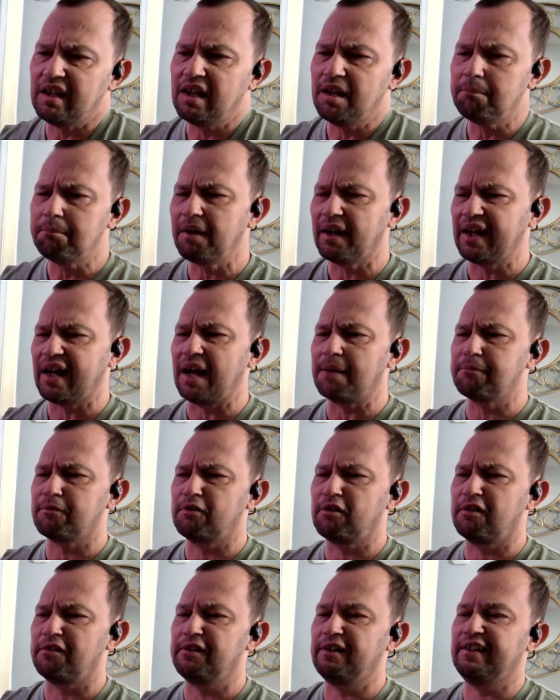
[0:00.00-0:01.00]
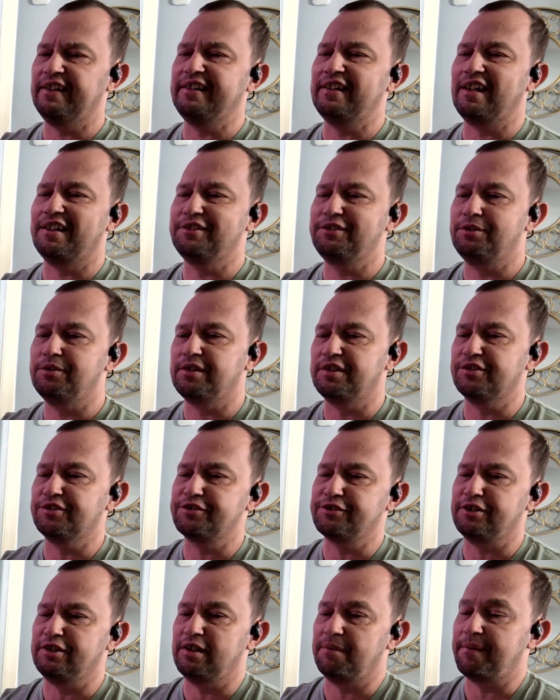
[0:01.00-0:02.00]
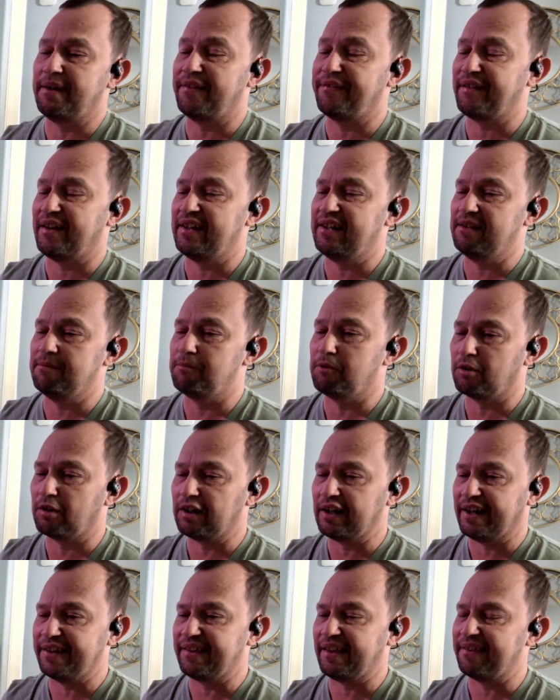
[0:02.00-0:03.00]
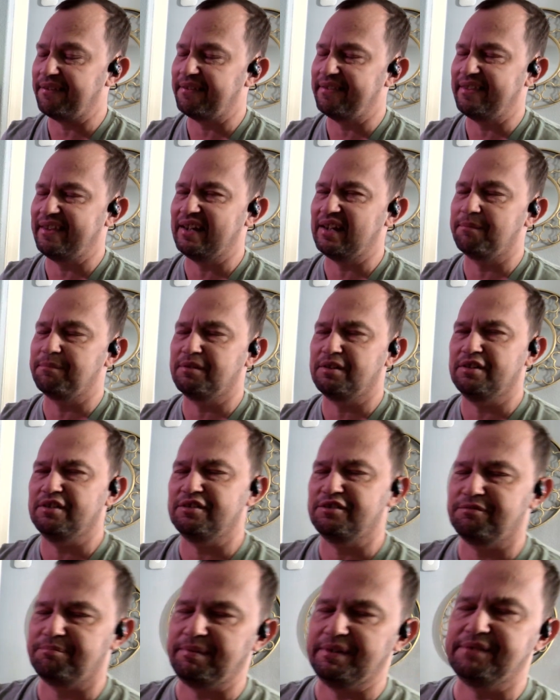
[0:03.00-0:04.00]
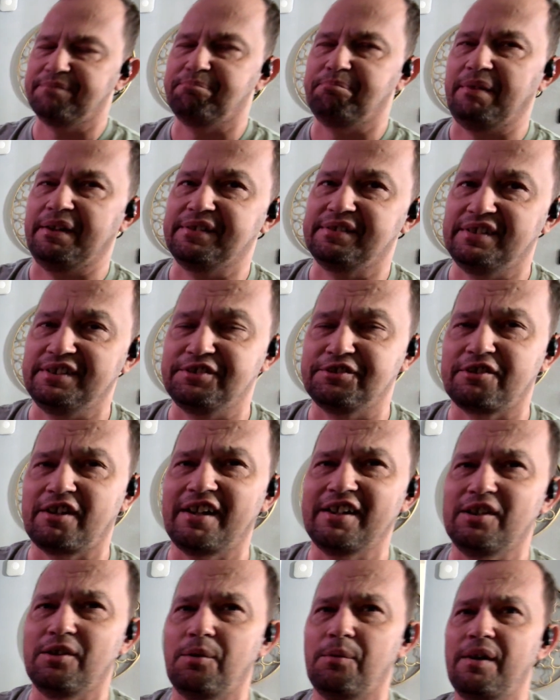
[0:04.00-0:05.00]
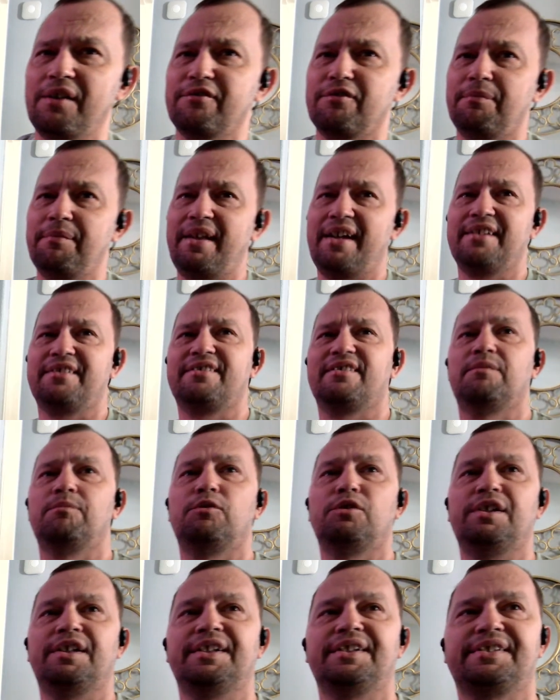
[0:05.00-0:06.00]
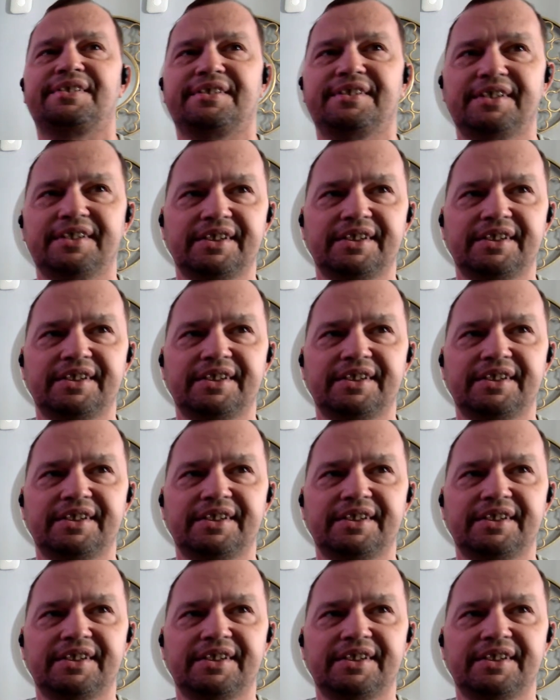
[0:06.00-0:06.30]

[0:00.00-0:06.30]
but I'm really not too concerned about that anymore. I think I'm going to basically try to go away from that somewhat.